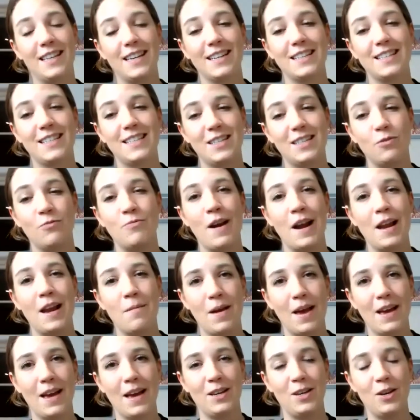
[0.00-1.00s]
that are still really
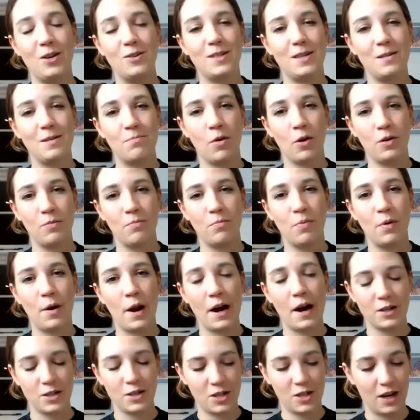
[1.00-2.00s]
being used in modern
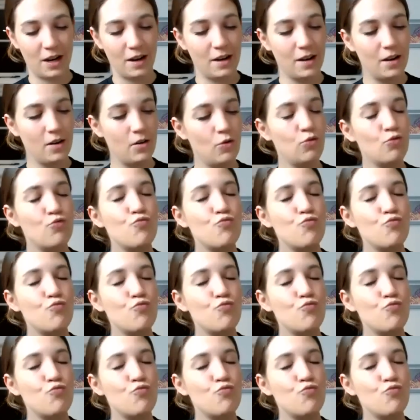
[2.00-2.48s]
production.